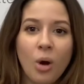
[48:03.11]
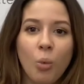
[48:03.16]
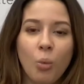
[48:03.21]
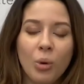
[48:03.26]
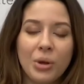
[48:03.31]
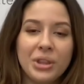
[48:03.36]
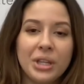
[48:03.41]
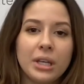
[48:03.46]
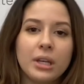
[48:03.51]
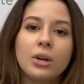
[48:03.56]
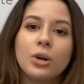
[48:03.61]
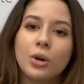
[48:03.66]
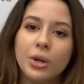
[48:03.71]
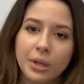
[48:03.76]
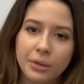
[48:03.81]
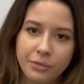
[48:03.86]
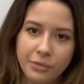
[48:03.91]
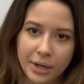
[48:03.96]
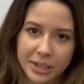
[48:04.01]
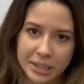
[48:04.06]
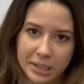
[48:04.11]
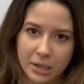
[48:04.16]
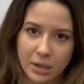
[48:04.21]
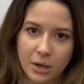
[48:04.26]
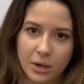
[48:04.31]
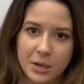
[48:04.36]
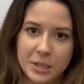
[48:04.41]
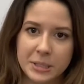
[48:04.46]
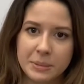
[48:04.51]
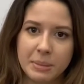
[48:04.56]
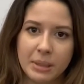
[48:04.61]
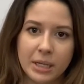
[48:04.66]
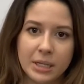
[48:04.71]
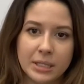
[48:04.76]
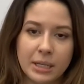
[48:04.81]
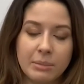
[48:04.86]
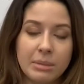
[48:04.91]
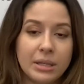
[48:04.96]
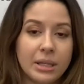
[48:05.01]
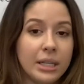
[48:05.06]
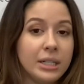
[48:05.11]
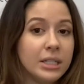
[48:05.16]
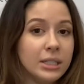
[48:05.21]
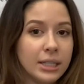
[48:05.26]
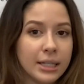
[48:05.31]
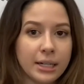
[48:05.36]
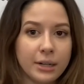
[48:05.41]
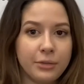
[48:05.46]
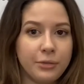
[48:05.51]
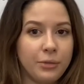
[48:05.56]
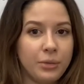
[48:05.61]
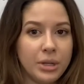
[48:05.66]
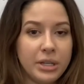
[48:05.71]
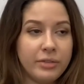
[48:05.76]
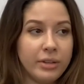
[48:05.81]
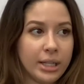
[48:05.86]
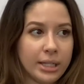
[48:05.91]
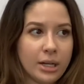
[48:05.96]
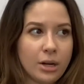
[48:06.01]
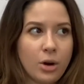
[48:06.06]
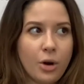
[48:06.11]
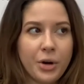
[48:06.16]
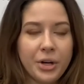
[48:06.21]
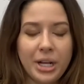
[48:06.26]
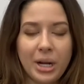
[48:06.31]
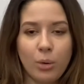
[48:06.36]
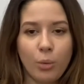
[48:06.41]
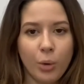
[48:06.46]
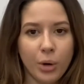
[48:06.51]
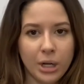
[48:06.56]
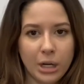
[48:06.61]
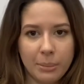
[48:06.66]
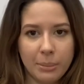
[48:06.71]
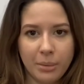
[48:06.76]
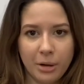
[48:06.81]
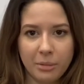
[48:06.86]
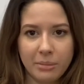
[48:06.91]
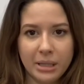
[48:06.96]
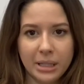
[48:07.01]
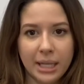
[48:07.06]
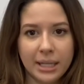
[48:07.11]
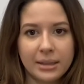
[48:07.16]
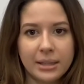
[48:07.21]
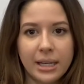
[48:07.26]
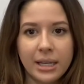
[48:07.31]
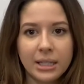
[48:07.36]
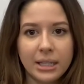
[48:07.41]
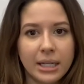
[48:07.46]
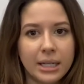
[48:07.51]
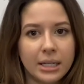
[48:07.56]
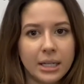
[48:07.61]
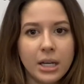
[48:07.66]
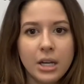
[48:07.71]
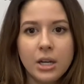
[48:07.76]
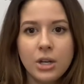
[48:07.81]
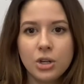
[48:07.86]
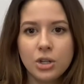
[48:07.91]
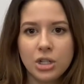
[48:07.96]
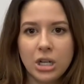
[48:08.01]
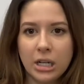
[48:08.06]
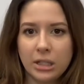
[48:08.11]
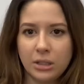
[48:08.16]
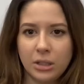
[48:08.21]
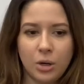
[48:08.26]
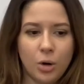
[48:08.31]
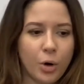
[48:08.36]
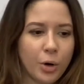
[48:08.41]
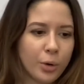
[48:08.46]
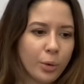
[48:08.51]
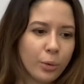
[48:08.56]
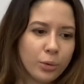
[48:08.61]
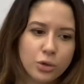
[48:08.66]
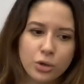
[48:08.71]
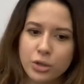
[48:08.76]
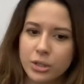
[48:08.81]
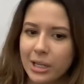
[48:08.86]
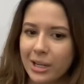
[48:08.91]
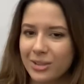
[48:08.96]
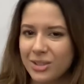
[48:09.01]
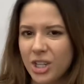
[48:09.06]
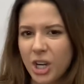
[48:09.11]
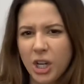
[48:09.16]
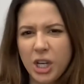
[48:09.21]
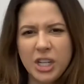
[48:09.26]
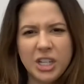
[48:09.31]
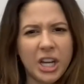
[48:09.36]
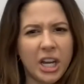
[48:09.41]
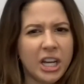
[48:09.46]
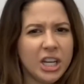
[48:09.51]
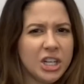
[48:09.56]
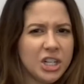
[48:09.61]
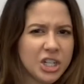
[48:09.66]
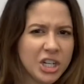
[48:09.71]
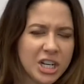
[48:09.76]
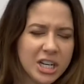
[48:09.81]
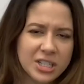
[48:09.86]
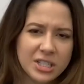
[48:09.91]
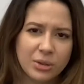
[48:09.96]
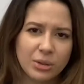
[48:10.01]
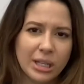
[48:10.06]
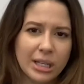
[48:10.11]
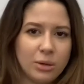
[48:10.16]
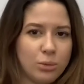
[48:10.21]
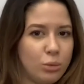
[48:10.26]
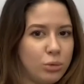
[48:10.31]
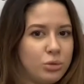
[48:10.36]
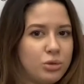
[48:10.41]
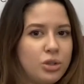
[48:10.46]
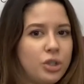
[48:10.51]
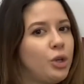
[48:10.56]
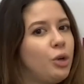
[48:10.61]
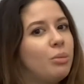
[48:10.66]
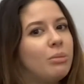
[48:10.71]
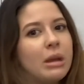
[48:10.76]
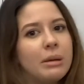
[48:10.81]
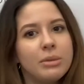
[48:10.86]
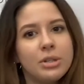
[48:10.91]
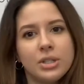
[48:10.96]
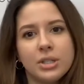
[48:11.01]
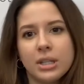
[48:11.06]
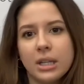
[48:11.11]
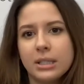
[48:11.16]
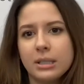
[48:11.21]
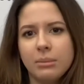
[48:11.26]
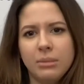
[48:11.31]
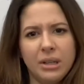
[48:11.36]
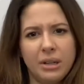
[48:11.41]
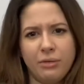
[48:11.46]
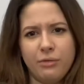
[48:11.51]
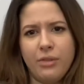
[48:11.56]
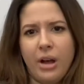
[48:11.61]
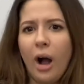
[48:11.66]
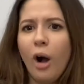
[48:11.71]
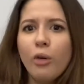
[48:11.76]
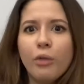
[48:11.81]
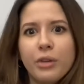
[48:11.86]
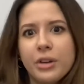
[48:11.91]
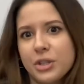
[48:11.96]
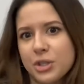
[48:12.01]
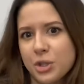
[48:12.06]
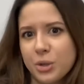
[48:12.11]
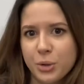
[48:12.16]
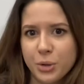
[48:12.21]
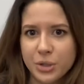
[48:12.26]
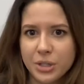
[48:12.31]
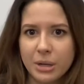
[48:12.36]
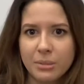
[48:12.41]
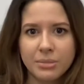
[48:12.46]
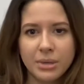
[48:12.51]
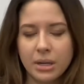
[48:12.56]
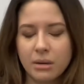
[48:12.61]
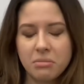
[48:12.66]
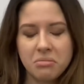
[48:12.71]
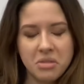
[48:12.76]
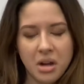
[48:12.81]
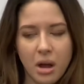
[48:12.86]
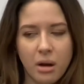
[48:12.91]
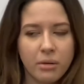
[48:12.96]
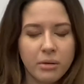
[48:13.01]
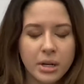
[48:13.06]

when they couldn't find a cause, because I mean they did even a cardiac workup on me, like they like checked a heart ultrasound, check EKG, because they're like, oh shoot, maybe she's got some like valve issue or something. No.